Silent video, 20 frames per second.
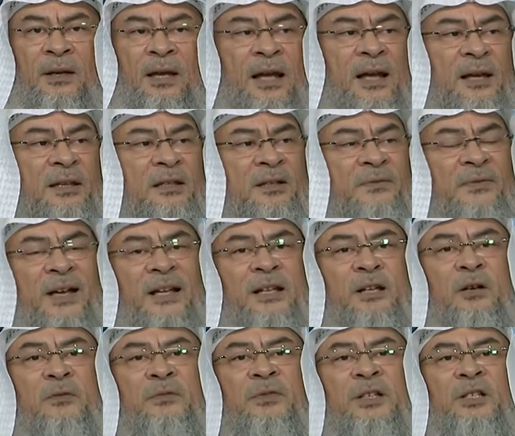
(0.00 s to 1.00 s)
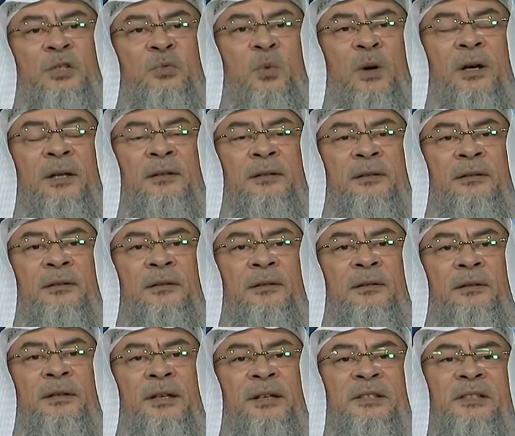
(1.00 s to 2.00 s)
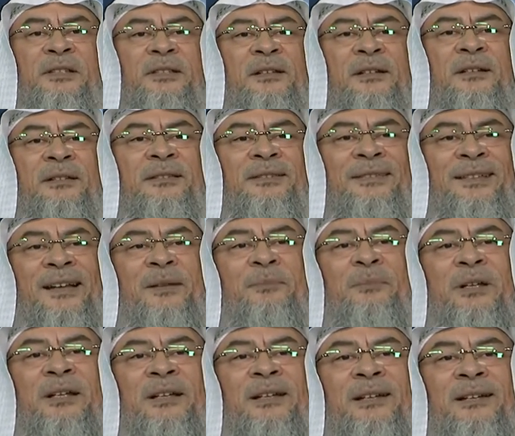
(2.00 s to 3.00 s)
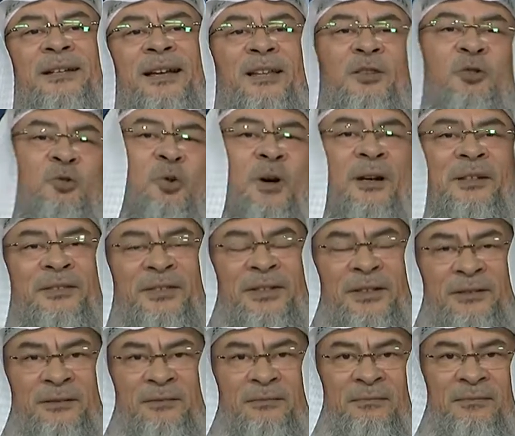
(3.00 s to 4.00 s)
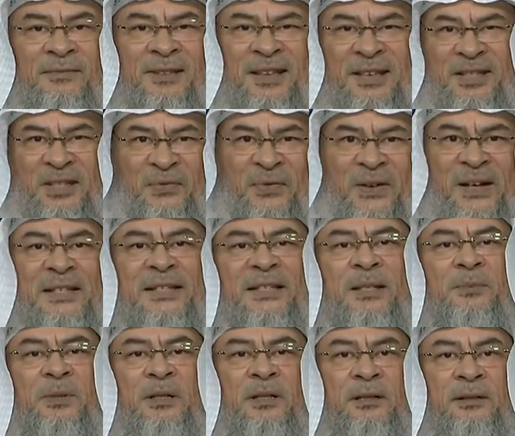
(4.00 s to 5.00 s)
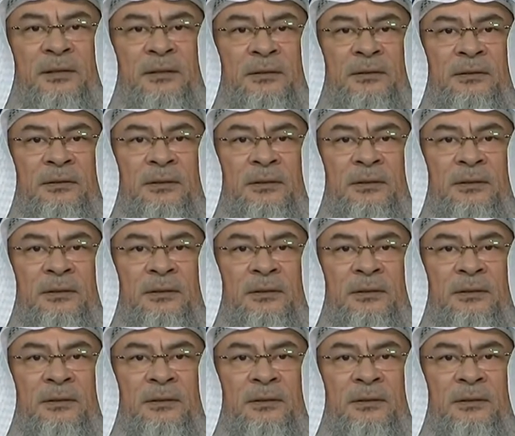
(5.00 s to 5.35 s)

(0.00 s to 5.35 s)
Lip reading: And the value of this one is 10 million and 200. It's very similar.